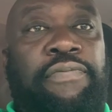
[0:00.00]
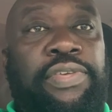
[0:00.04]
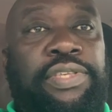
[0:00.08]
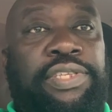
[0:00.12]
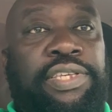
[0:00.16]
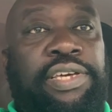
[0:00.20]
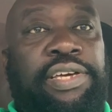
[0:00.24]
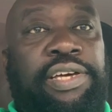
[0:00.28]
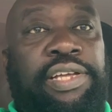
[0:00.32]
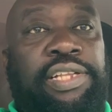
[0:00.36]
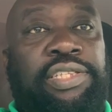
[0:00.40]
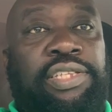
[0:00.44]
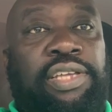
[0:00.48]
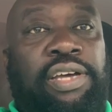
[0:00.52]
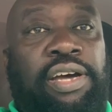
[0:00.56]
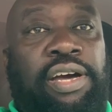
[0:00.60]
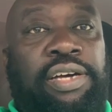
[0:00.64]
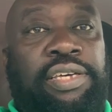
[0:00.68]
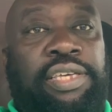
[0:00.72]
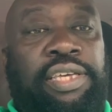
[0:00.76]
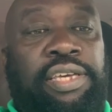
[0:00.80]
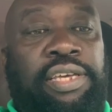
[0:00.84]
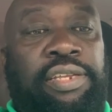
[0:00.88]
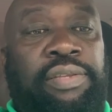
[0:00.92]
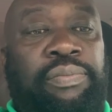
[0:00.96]
physical
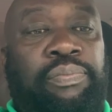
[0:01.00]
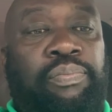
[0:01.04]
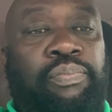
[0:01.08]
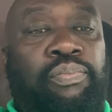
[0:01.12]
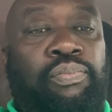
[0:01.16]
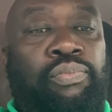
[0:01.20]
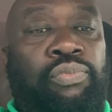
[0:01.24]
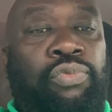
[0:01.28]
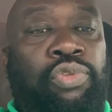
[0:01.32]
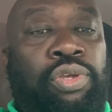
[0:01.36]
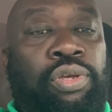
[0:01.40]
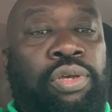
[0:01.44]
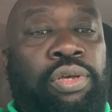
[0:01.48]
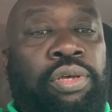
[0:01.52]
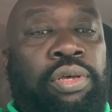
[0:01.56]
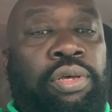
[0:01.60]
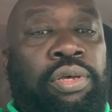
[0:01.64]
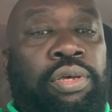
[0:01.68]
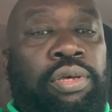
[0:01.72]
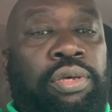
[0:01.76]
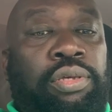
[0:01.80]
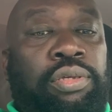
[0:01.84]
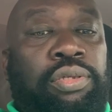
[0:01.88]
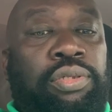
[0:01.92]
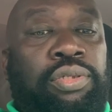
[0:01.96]
talking.
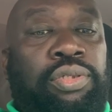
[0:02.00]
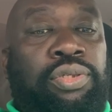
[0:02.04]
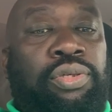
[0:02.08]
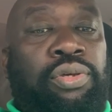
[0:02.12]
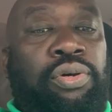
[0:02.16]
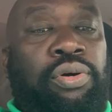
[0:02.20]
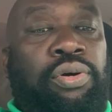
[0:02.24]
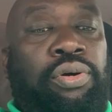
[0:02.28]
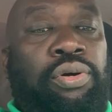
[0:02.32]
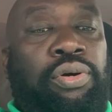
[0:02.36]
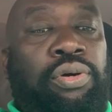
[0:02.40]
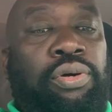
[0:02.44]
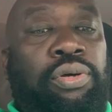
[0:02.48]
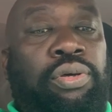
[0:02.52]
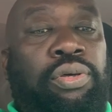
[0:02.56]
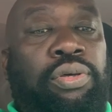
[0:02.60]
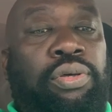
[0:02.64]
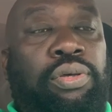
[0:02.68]
So